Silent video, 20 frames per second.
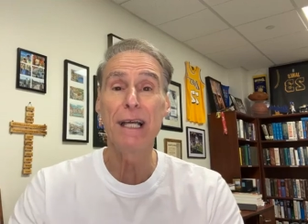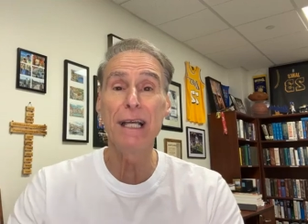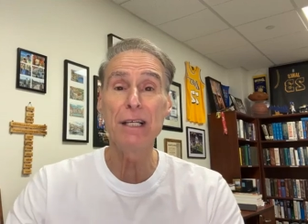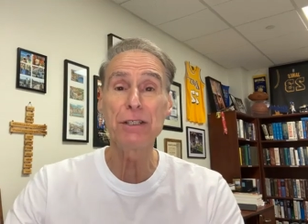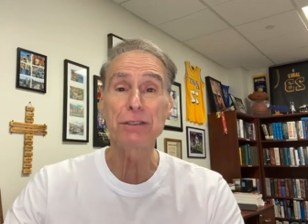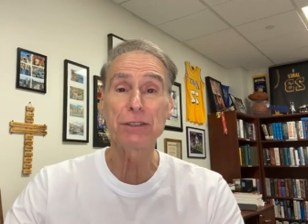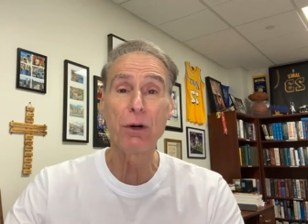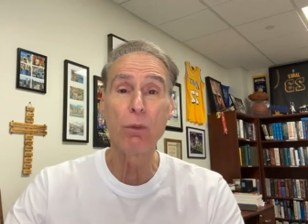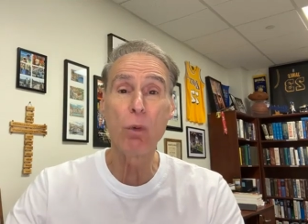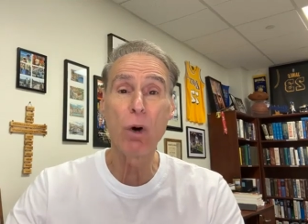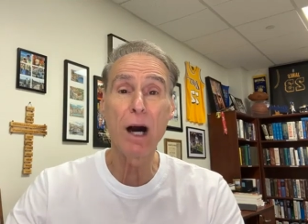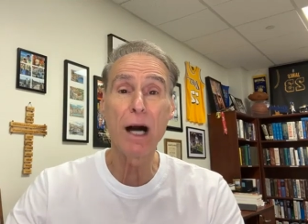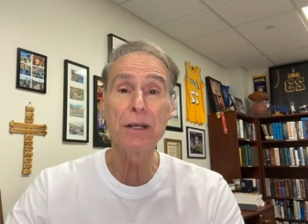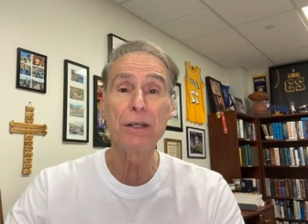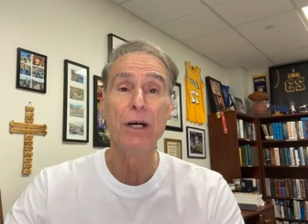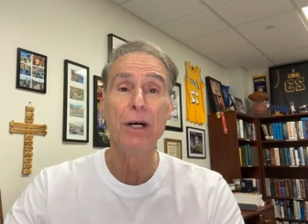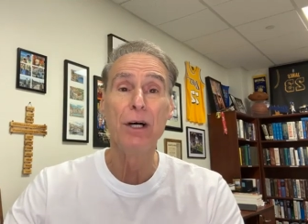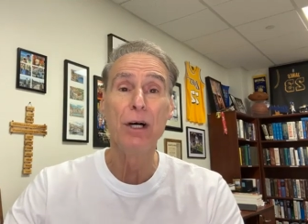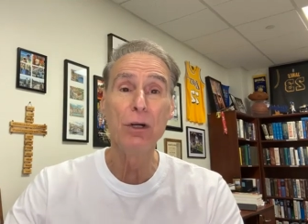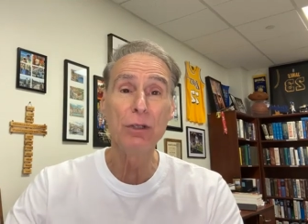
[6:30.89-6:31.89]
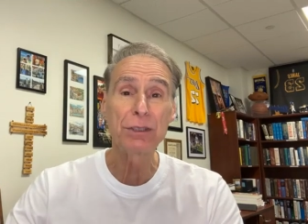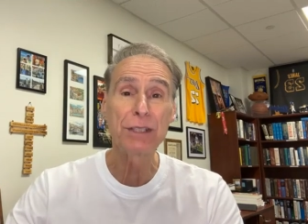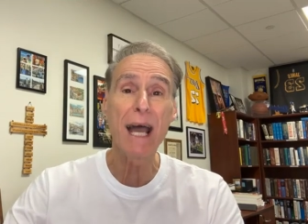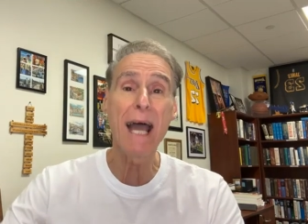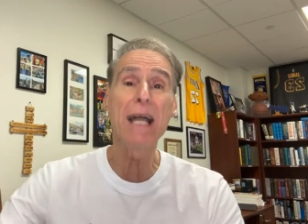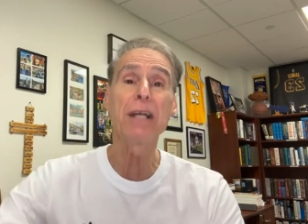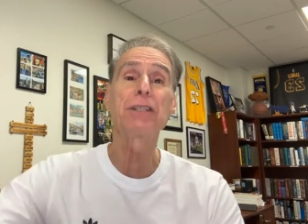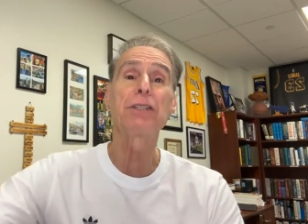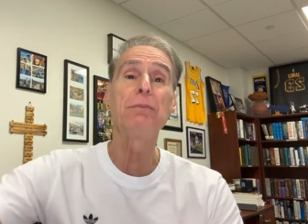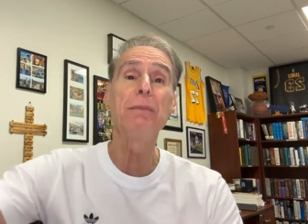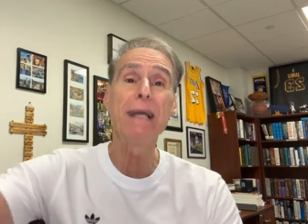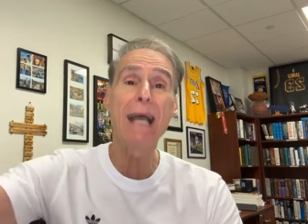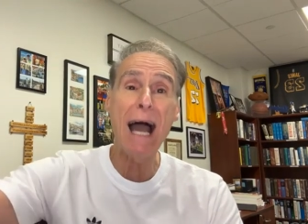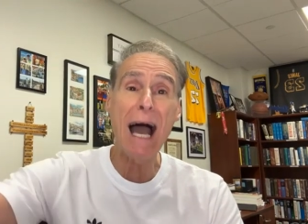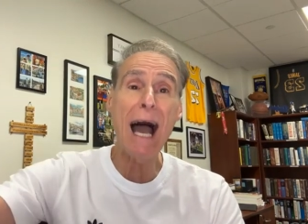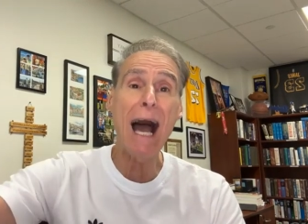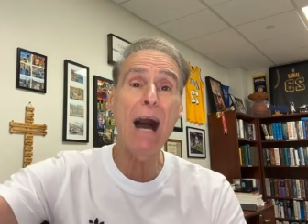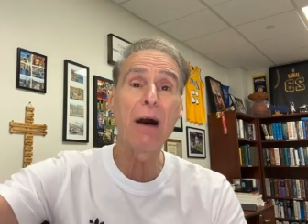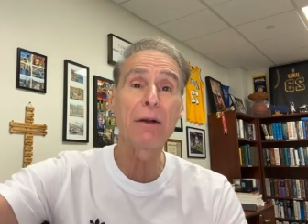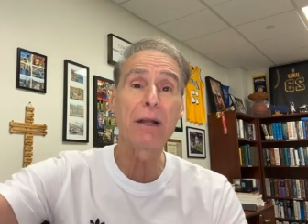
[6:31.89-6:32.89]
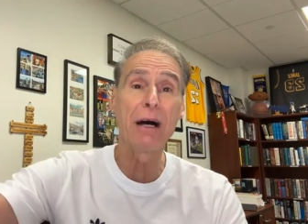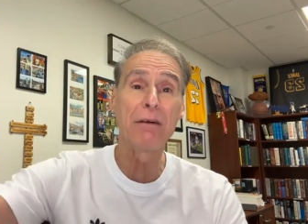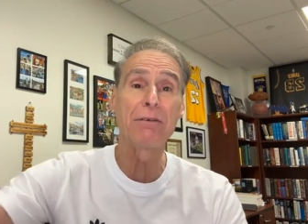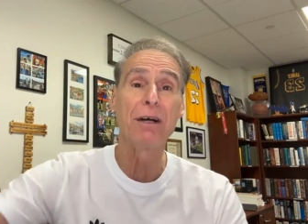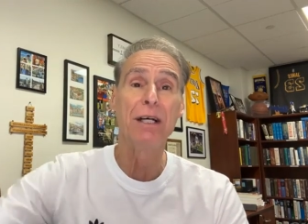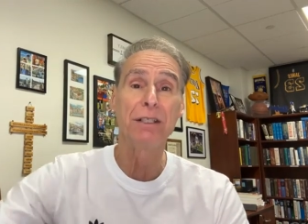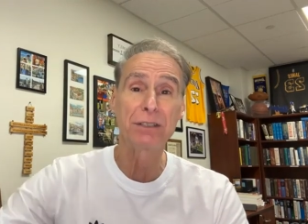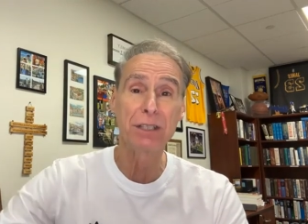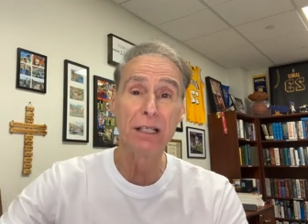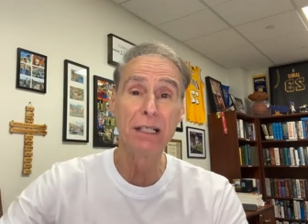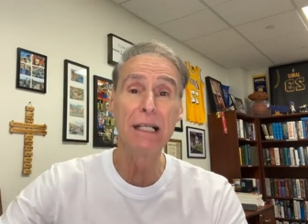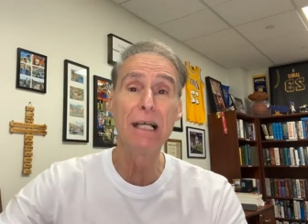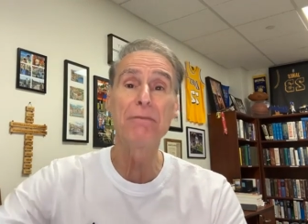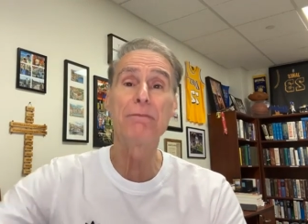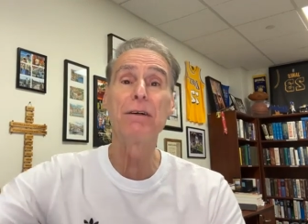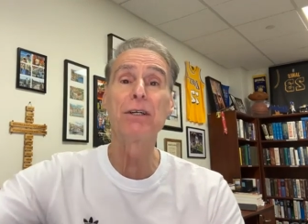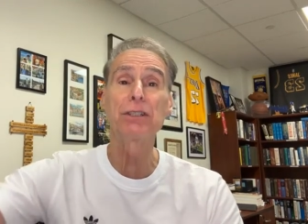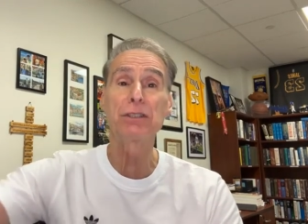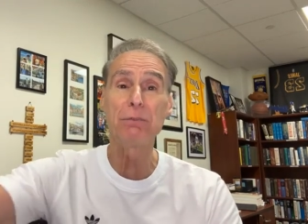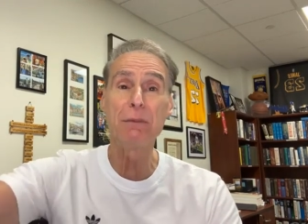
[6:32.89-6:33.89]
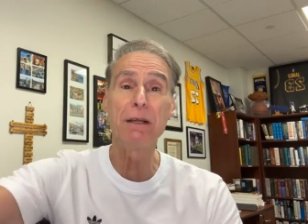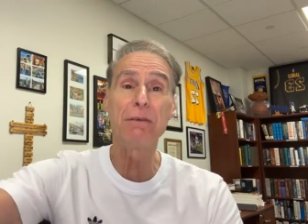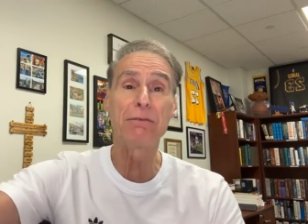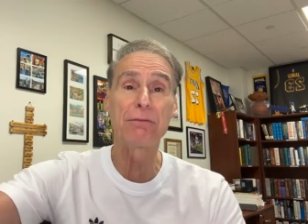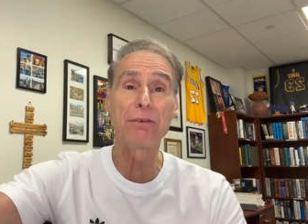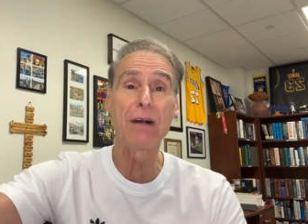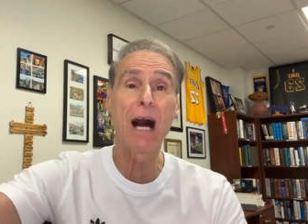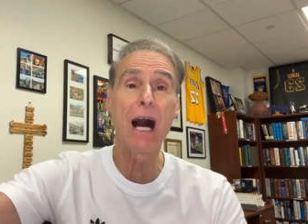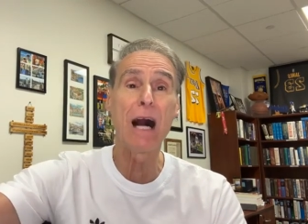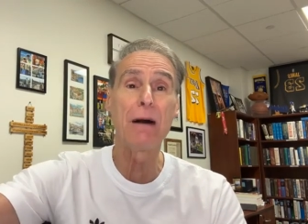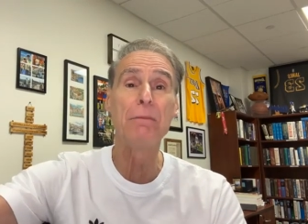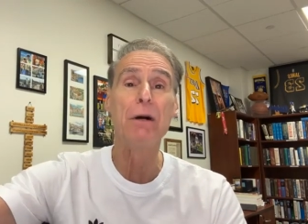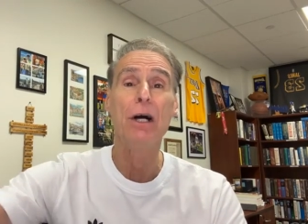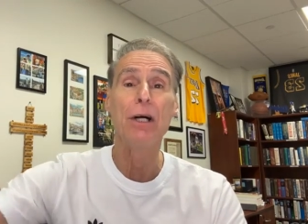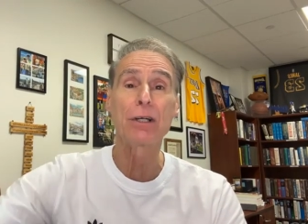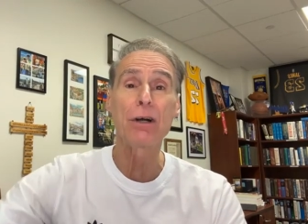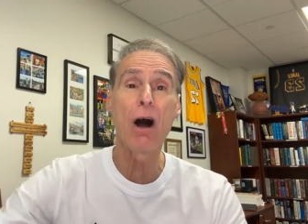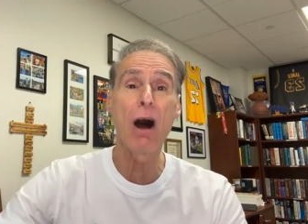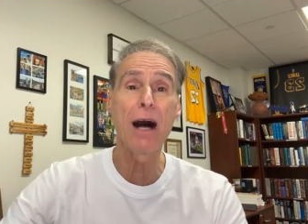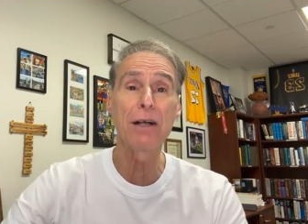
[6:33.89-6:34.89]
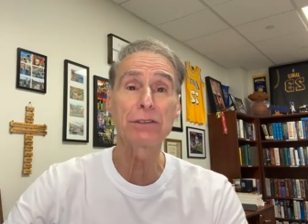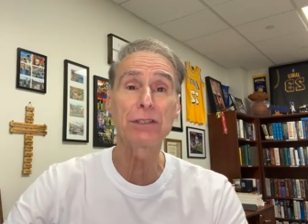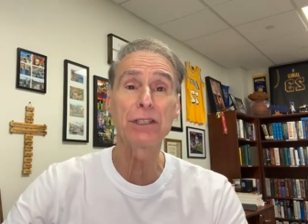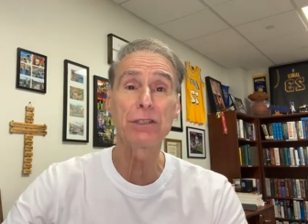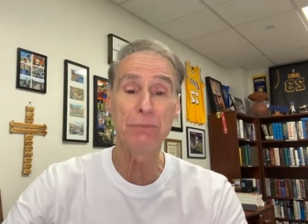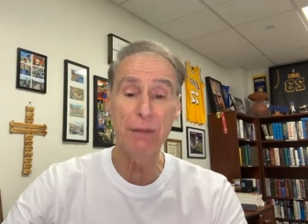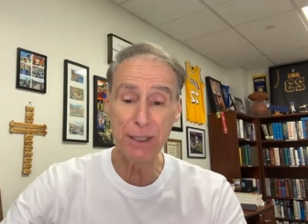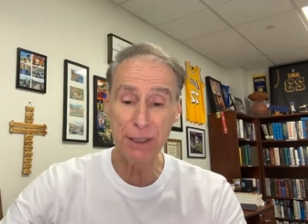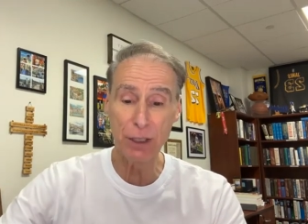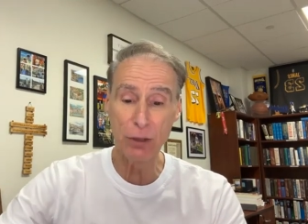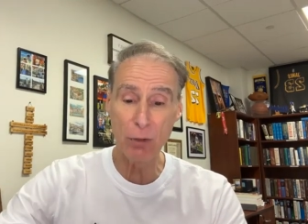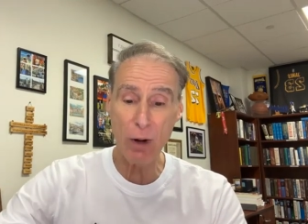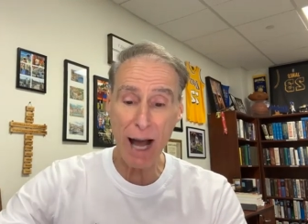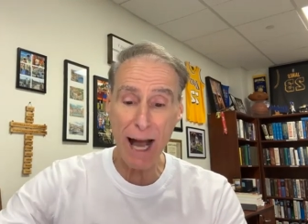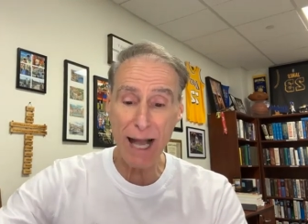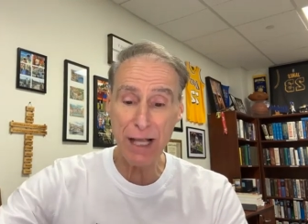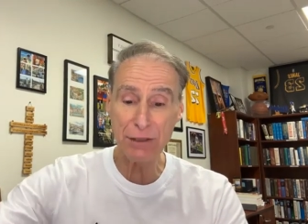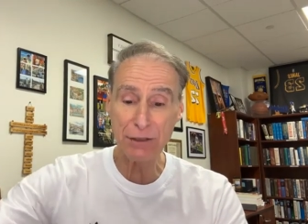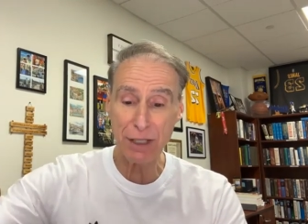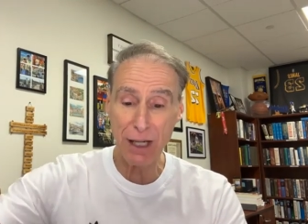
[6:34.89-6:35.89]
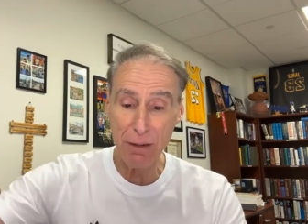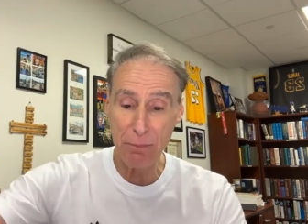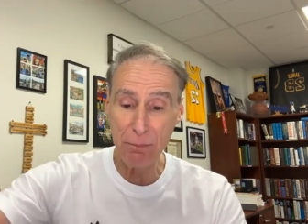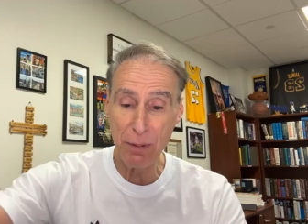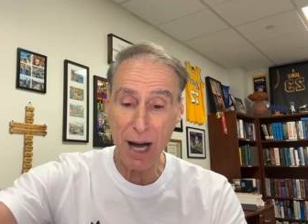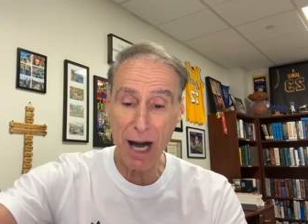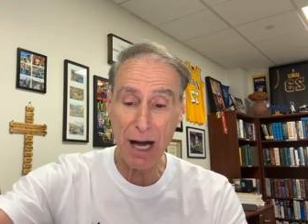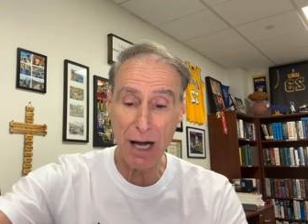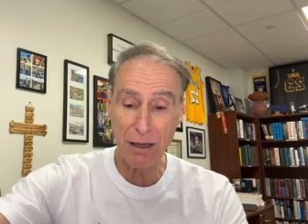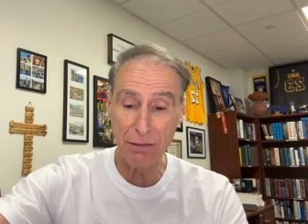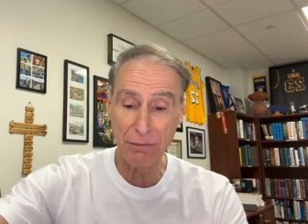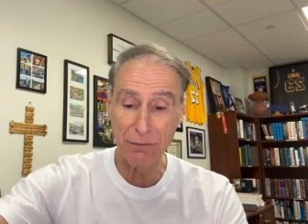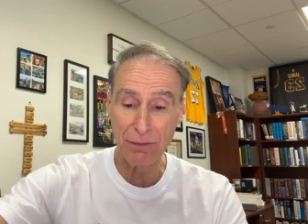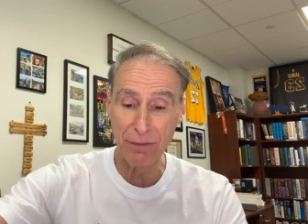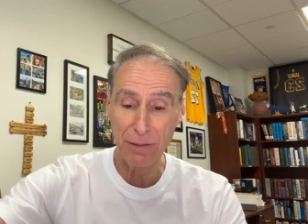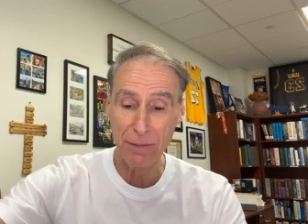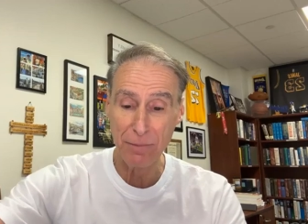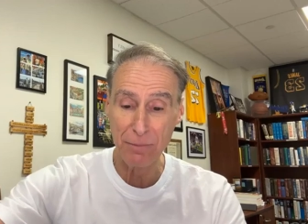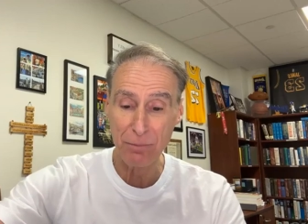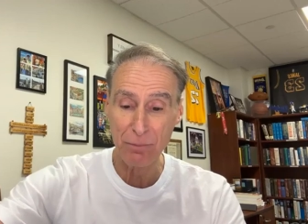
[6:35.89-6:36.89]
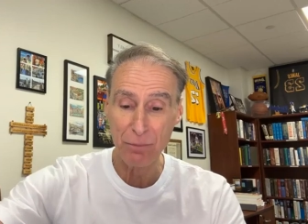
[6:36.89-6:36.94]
He's the one who takes me out of, delivers me from, causes me to rise above.